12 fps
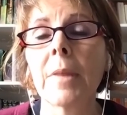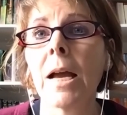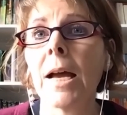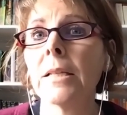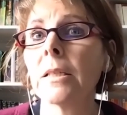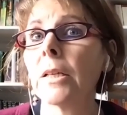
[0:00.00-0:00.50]

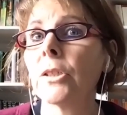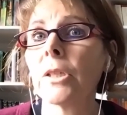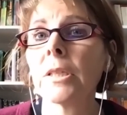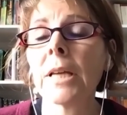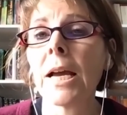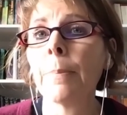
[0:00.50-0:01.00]
I
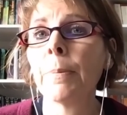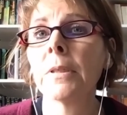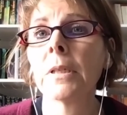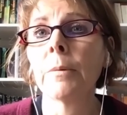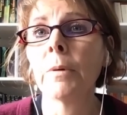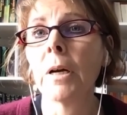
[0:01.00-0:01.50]
just happened,
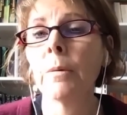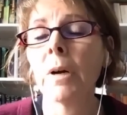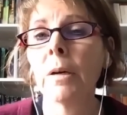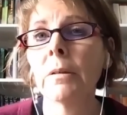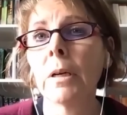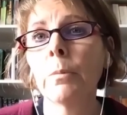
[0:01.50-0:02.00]

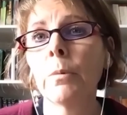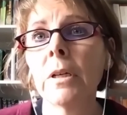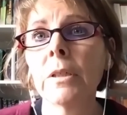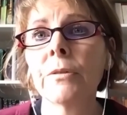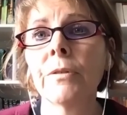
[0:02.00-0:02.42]
I worked